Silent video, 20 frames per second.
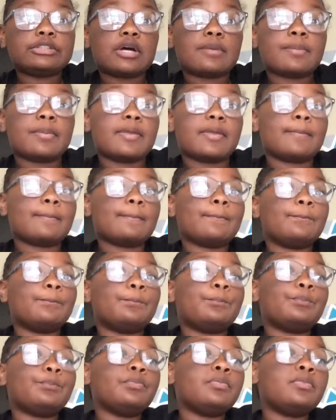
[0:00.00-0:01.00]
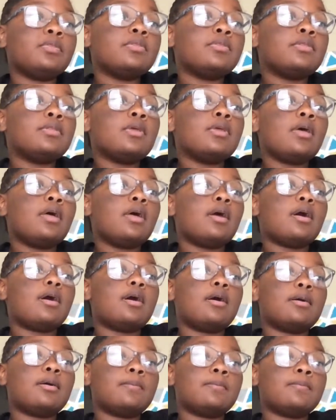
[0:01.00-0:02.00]
shopping.
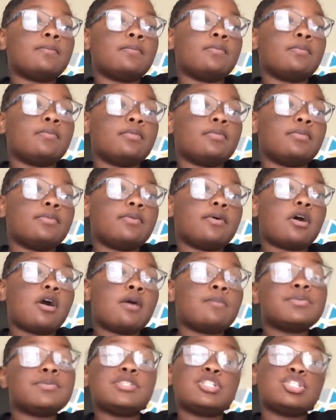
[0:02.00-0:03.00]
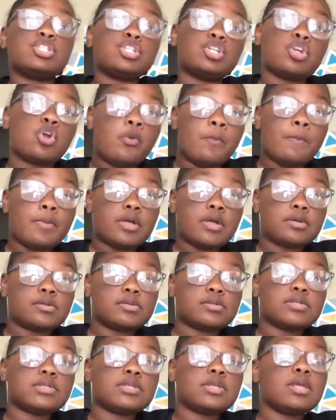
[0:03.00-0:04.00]
Um, the composition
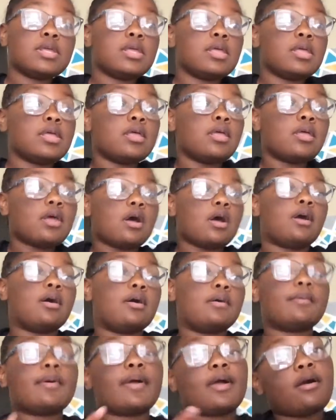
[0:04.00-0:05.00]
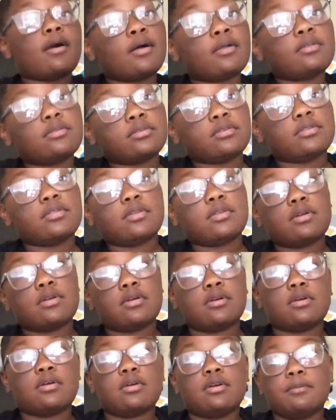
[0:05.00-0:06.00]
notebooks. Um, I got
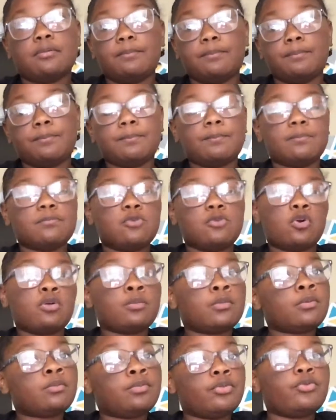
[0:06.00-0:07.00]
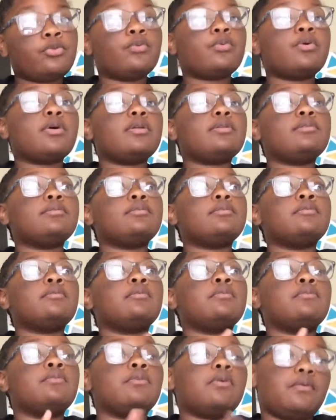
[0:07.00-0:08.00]
the normal blue one
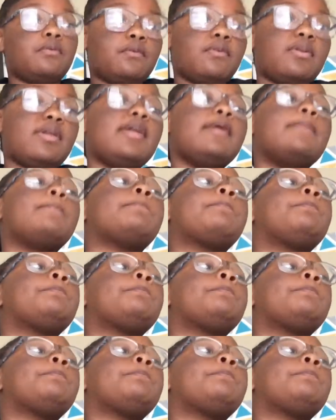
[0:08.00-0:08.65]
for free,